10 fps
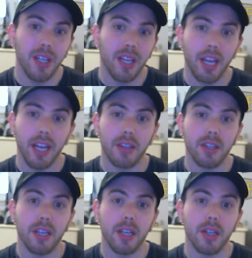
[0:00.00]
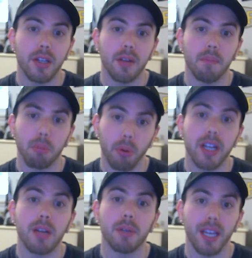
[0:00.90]
And then
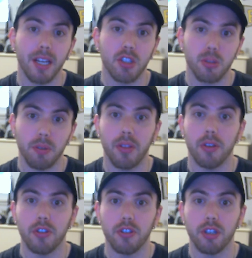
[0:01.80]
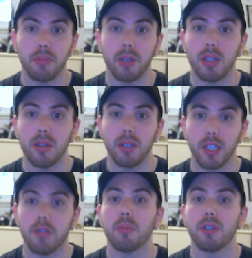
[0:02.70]
bring up Cannon Smith and Jigma,
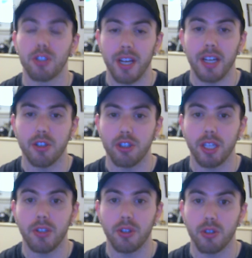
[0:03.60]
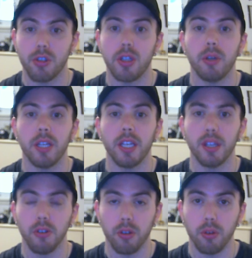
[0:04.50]
give him a second chance and see what he
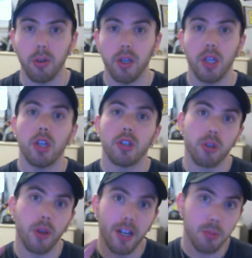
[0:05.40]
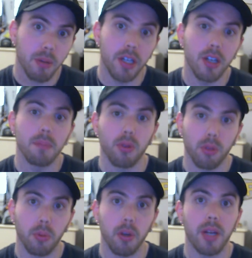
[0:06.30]
can do. So that's my number
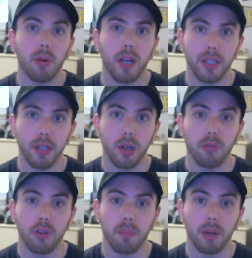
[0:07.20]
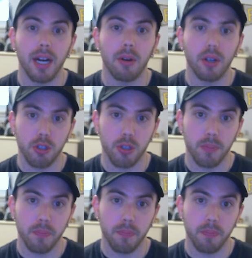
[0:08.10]
three right there for the Pirates.
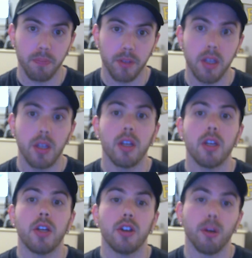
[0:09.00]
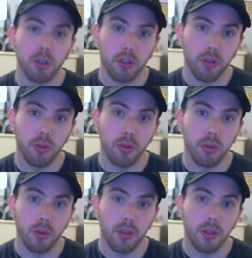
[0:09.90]
Number two,
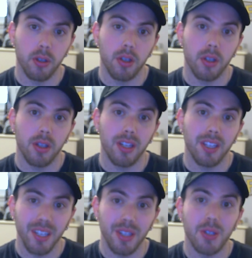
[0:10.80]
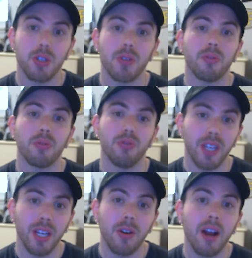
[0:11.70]
is
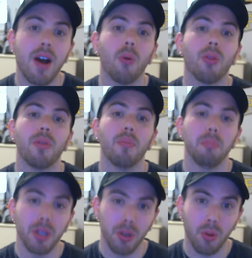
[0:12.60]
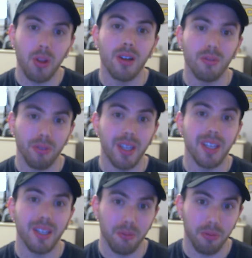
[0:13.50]
figure out the middle of the
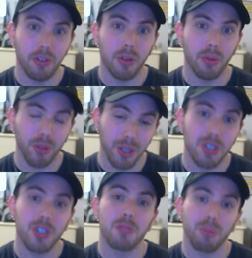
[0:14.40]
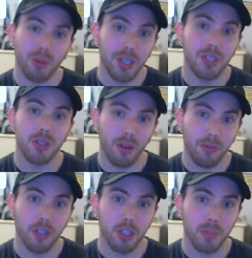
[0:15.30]
infield. This is pretty
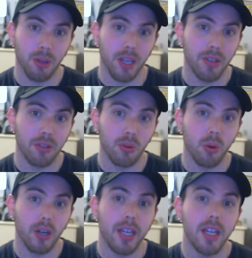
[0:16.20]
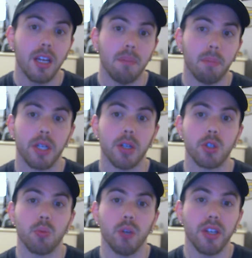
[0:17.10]
self-explanatory
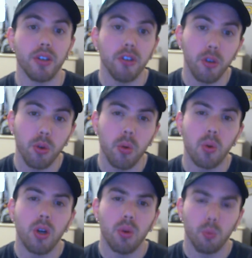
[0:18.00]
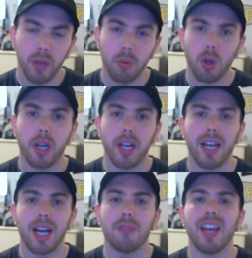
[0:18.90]
because we knew we were going to
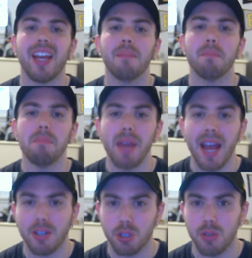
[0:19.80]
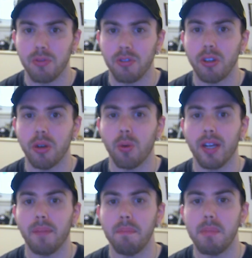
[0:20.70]
have a massive deal and
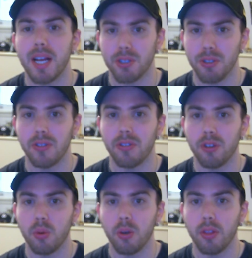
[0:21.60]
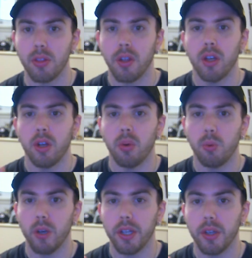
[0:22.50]
a mess to deal with
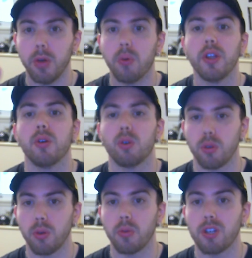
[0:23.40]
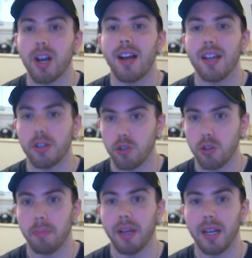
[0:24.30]
when O'Neill Cruz got
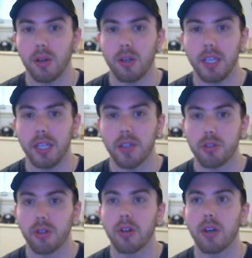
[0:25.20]
injured back on Easter.